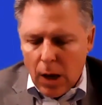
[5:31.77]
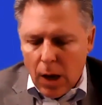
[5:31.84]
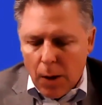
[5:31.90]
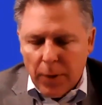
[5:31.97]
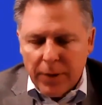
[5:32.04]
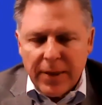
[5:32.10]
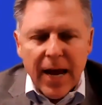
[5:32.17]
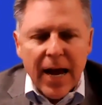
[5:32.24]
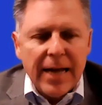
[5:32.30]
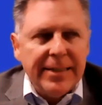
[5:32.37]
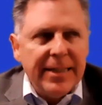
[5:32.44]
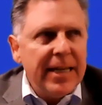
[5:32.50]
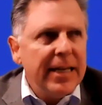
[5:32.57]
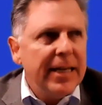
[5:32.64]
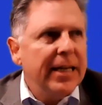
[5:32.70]
But the
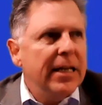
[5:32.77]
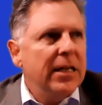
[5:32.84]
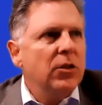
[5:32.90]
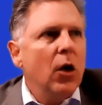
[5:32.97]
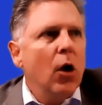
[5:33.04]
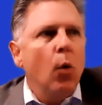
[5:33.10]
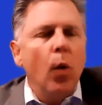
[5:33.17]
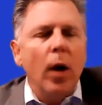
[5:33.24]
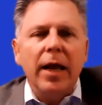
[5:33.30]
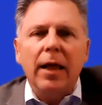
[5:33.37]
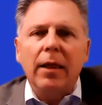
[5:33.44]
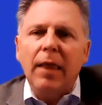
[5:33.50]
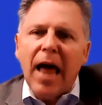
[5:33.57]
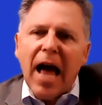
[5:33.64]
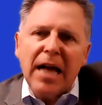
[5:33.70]
idea is when it
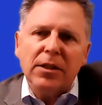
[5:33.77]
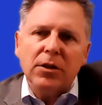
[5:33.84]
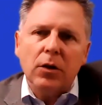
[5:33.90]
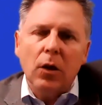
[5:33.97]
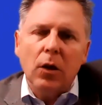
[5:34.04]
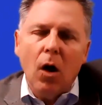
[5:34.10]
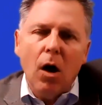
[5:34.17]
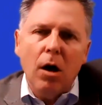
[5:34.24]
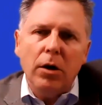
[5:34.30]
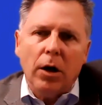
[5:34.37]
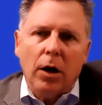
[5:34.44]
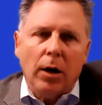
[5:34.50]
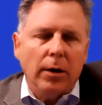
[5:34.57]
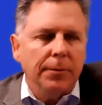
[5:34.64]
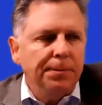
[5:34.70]
lasts
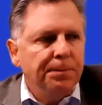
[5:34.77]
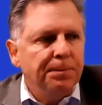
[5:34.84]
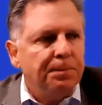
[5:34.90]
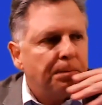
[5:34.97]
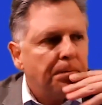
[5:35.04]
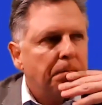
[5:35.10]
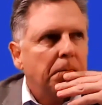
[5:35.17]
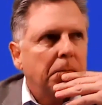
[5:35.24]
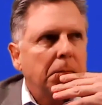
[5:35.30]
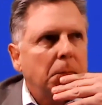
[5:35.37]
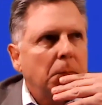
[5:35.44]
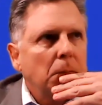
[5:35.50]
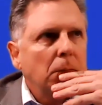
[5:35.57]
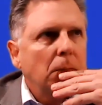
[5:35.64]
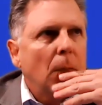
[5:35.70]
longer,
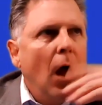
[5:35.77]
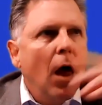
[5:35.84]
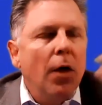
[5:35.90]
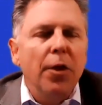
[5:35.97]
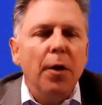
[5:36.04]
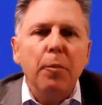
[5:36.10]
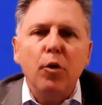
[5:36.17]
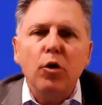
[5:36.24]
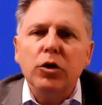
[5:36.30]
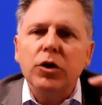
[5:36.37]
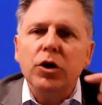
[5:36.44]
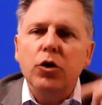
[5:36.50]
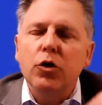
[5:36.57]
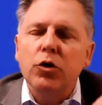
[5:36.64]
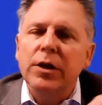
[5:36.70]
the
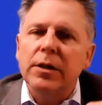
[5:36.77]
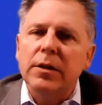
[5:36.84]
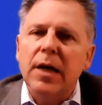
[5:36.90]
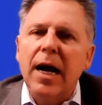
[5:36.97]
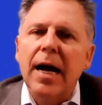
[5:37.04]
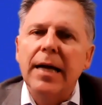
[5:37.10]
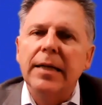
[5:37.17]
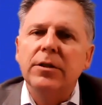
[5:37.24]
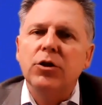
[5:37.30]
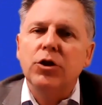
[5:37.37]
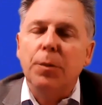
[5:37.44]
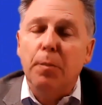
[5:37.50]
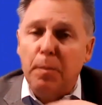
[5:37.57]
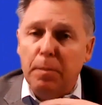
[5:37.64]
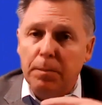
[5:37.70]
person who decides to,
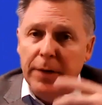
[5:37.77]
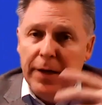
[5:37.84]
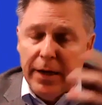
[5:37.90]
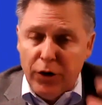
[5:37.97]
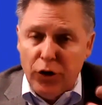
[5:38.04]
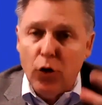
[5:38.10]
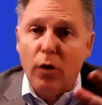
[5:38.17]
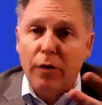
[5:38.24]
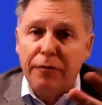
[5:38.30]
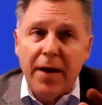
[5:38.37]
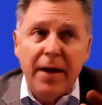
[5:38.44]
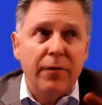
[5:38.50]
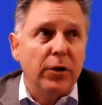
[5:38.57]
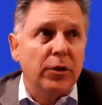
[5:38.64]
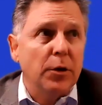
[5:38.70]
in your
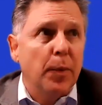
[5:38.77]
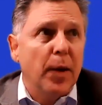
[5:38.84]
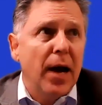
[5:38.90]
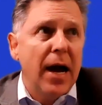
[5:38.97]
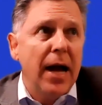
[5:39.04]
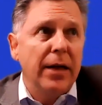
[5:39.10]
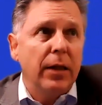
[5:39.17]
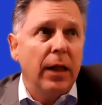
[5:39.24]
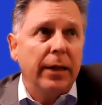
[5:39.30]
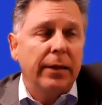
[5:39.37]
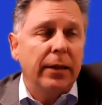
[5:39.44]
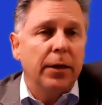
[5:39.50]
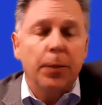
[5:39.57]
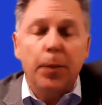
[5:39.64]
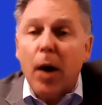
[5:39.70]
favor, to buy, like the
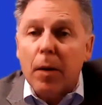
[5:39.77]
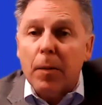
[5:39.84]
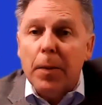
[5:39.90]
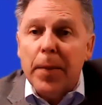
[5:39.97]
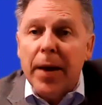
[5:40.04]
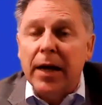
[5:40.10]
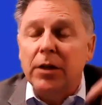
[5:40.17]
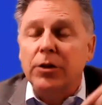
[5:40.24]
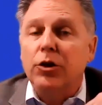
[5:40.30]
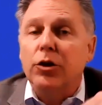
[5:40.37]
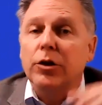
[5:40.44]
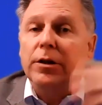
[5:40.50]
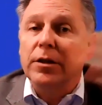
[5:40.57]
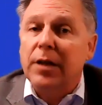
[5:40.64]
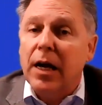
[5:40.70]
department manager who
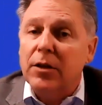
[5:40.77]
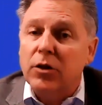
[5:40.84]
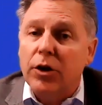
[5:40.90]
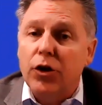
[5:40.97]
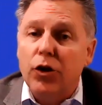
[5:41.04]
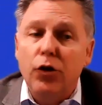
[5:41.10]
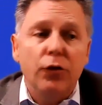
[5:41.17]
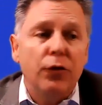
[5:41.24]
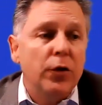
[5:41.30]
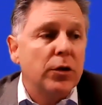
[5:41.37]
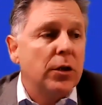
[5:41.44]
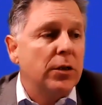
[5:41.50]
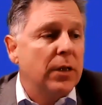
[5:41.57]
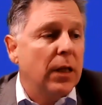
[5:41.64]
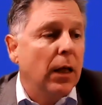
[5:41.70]
decides on you
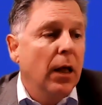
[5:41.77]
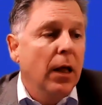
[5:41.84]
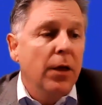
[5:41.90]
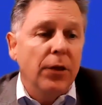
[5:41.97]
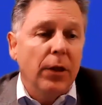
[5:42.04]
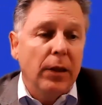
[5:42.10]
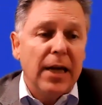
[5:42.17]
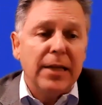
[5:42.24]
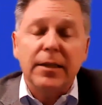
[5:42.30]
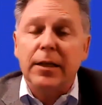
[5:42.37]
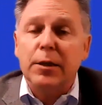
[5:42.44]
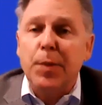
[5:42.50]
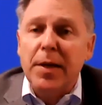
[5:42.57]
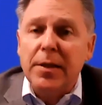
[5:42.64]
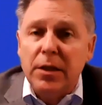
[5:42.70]
versus the less
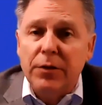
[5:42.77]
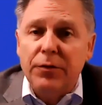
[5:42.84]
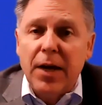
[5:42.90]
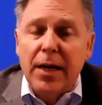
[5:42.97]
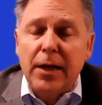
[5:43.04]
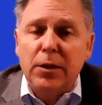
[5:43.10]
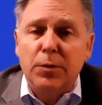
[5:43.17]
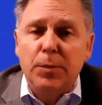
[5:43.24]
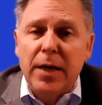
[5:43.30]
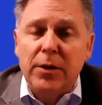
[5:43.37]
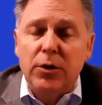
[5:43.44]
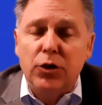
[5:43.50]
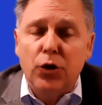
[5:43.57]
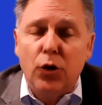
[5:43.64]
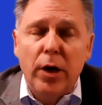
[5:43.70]
expensive next
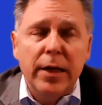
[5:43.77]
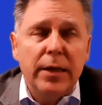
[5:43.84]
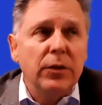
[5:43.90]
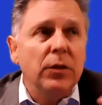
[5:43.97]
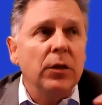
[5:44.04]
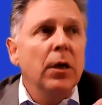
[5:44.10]
best choice,